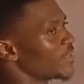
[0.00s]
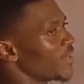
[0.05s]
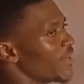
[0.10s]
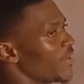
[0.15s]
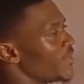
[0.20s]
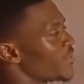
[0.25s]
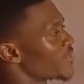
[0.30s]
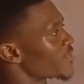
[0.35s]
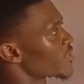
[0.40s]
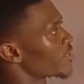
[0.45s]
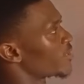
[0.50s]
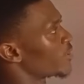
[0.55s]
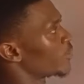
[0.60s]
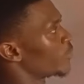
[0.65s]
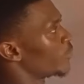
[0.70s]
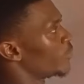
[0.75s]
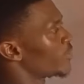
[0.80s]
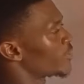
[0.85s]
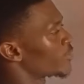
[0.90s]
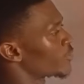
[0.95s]
this H
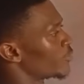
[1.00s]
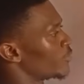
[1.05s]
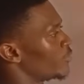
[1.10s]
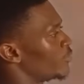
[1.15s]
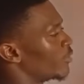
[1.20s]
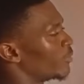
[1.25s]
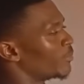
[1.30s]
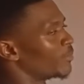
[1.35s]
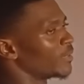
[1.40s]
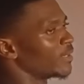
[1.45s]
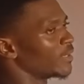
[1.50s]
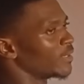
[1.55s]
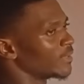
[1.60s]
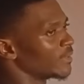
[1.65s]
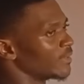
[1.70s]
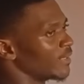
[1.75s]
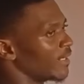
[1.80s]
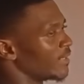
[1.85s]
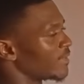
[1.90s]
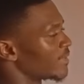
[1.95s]
with sodium,
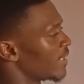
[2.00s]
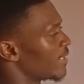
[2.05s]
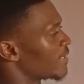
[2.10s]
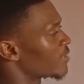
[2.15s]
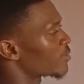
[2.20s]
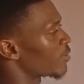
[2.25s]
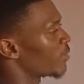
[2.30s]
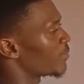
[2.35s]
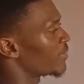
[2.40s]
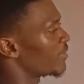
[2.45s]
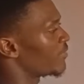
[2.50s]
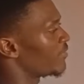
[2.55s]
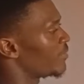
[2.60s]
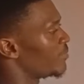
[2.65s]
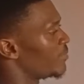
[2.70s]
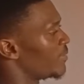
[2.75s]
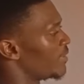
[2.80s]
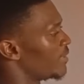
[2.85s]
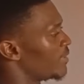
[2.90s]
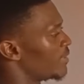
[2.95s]
then it ends up
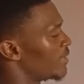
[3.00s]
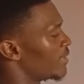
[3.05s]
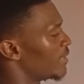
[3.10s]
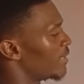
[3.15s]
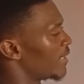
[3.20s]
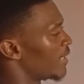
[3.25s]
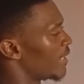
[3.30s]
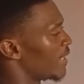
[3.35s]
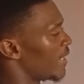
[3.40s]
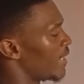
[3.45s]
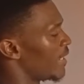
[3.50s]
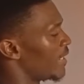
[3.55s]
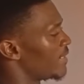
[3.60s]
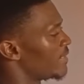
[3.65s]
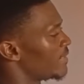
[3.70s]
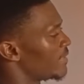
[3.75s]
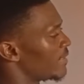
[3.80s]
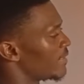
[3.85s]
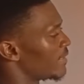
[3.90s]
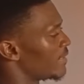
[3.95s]
giving me
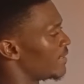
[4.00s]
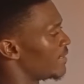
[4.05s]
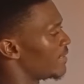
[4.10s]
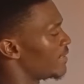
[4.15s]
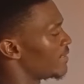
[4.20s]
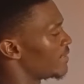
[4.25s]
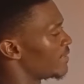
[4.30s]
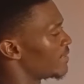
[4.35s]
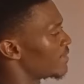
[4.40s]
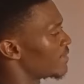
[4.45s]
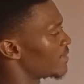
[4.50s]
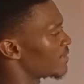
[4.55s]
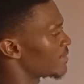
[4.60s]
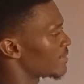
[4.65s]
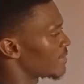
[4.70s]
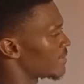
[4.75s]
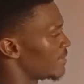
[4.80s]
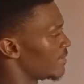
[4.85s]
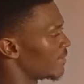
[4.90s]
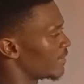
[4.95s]

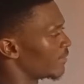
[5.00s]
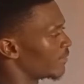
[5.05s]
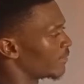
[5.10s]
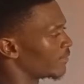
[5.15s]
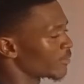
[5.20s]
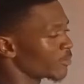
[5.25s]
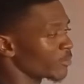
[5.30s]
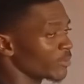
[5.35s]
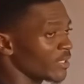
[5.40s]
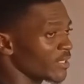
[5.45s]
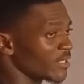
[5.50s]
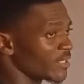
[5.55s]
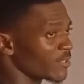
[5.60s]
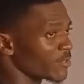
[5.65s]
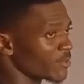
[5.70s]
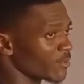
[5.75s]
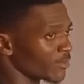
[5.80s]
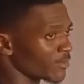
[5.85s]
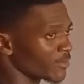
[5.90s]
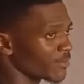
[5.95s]
NaCl. So this
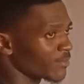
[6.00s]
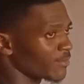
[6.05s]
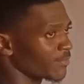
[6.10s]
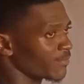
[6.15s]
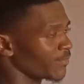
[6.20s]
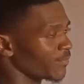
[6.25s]
is a salt.